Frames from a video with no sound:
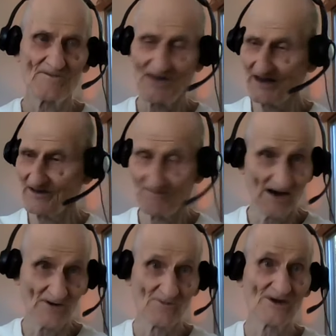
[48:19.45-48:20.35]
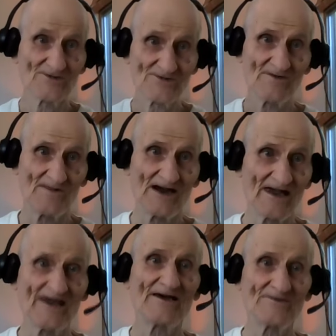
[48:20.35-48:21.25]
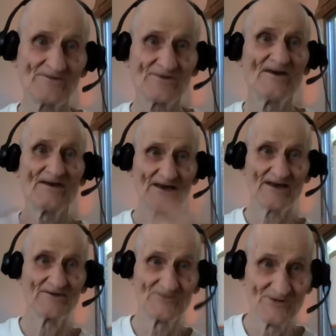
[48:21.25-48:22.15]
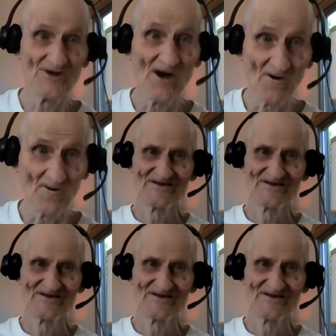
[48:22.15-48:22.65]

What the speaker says: my wrists and my hands in snow.